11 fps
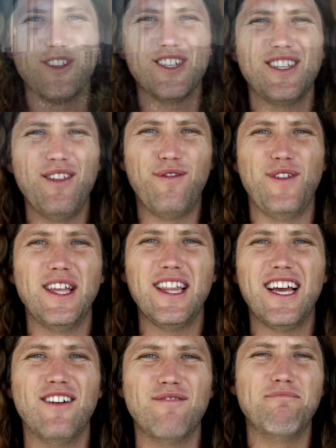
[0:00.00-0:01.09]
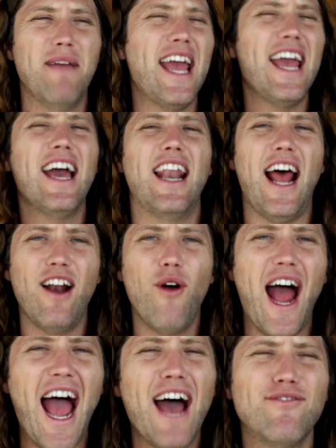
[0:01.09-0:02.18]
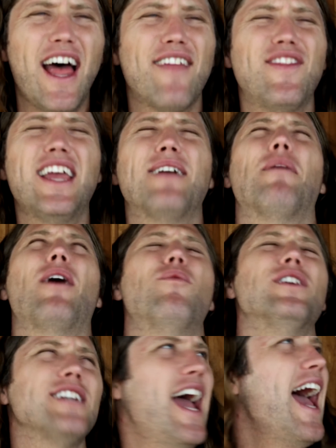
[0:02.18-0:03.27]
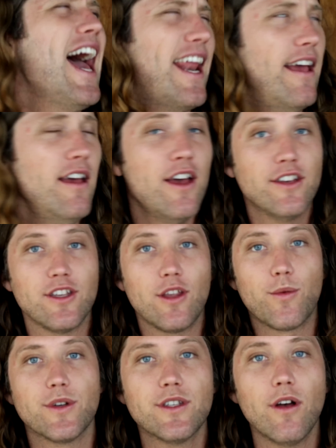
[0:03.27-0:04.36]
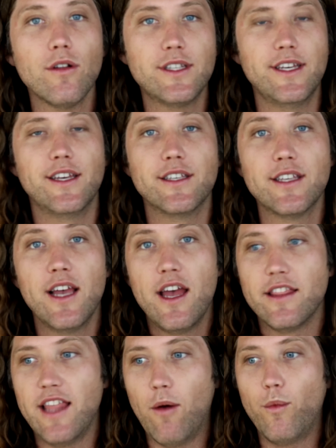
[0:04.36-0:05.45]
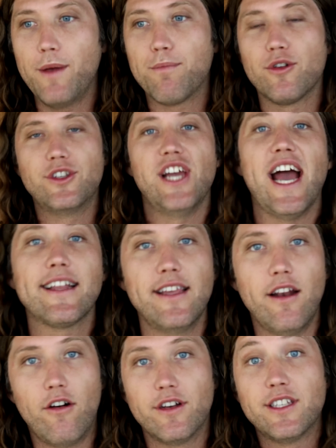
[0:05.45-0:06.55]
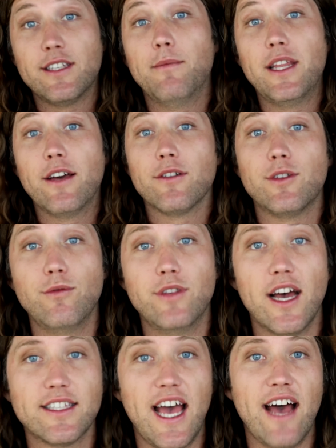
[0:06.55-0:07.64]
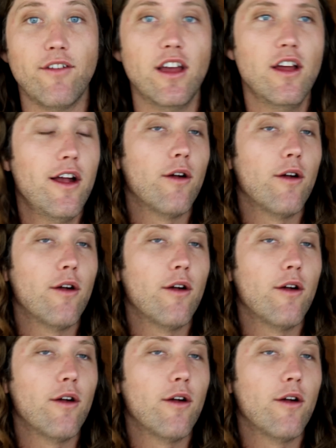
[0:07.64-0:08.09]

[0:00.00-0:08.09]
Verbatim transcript: just the feeling of, man, I don't have that thing, but I wish I had it. So the result is that we project it onto somebody else who does have it.